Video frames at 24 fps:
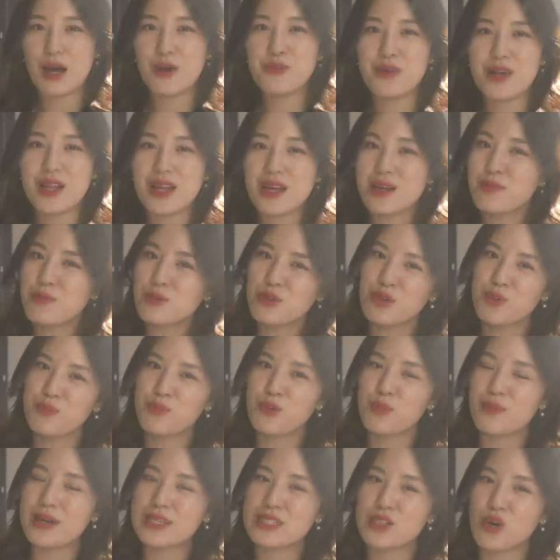I feel like I'm gonna
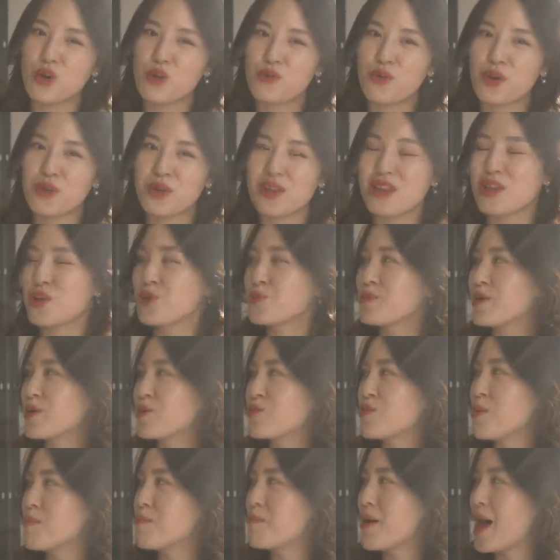put myself on a little bit
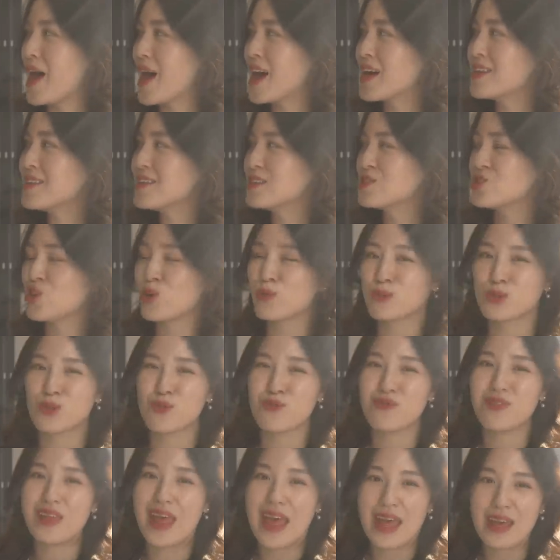of a ban in terms of
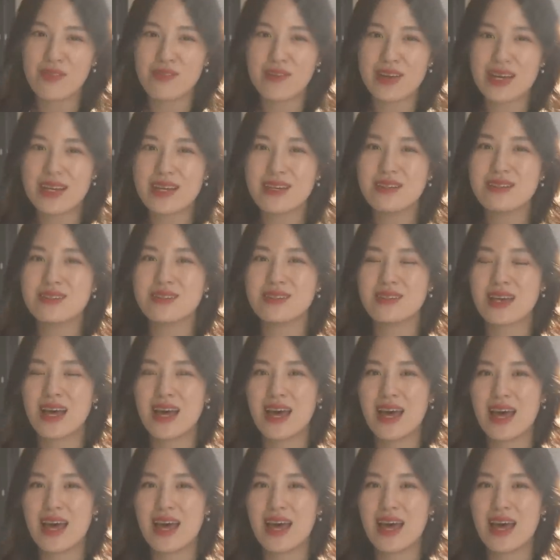navies